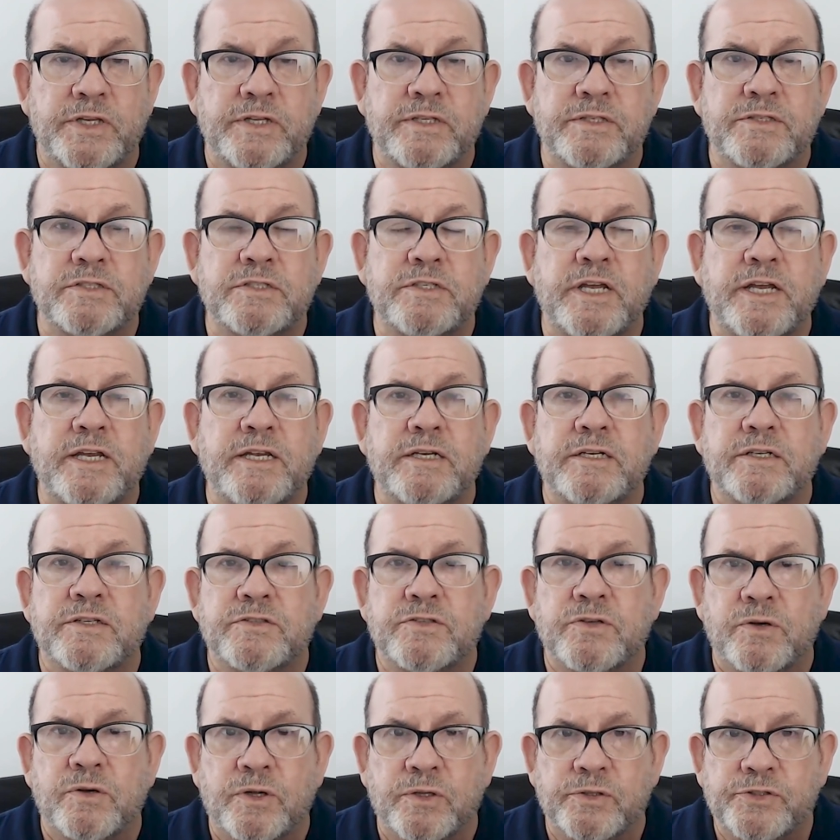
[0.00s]
And state
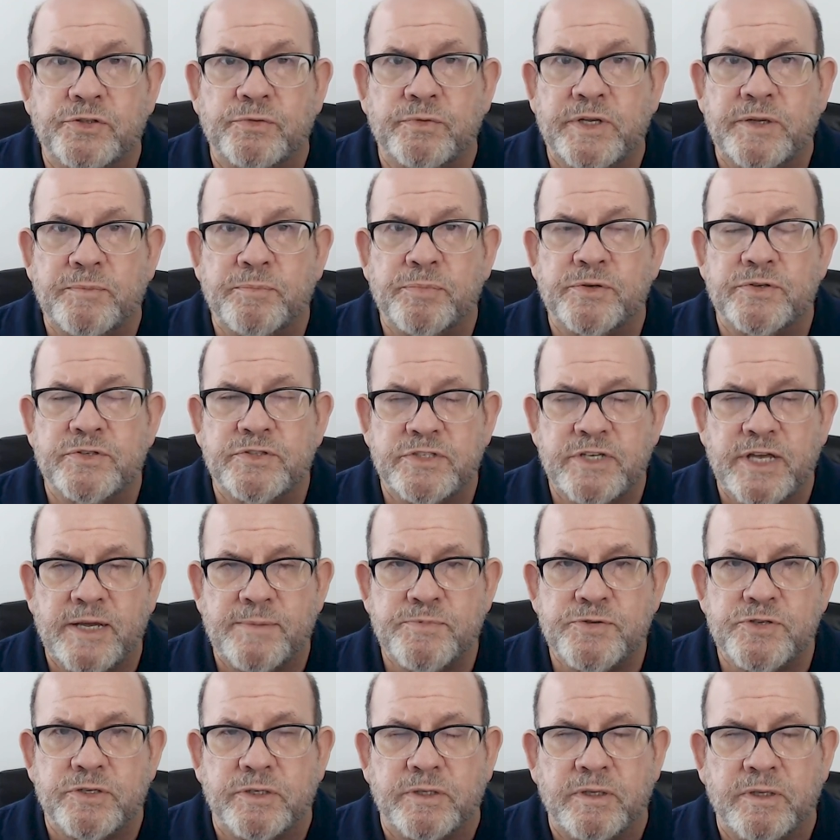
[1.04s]
is altering
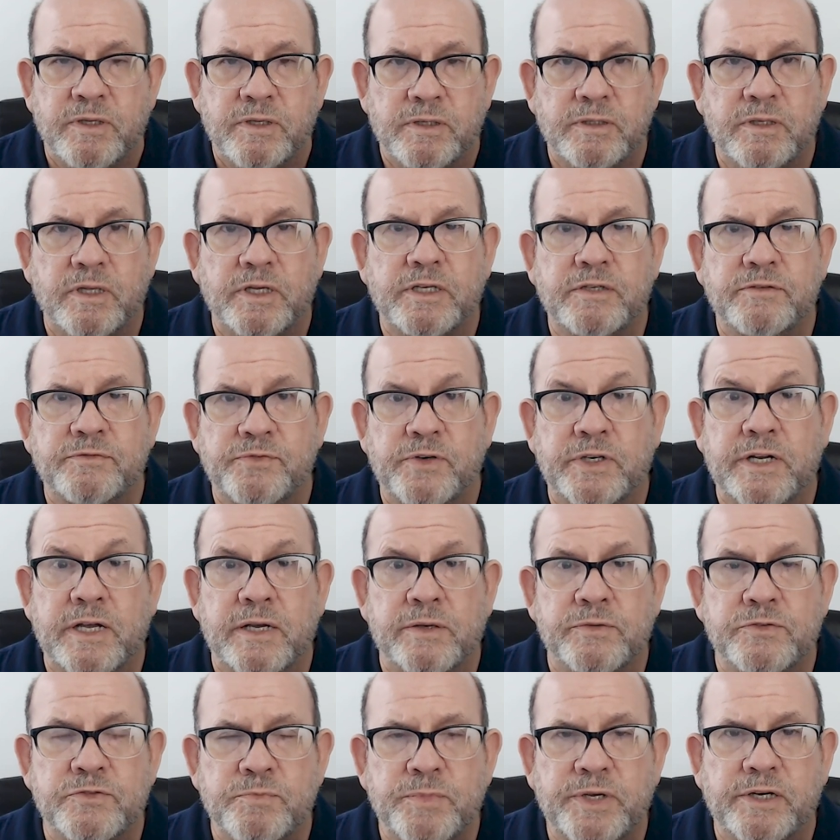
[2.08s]
perception like a
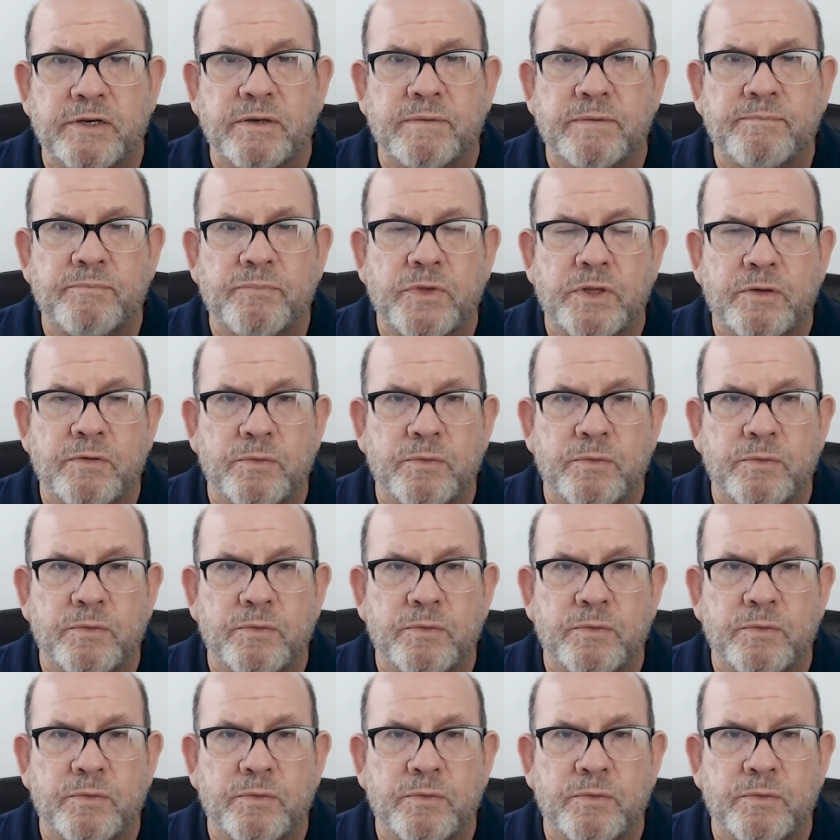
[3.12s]
funhouse mirror.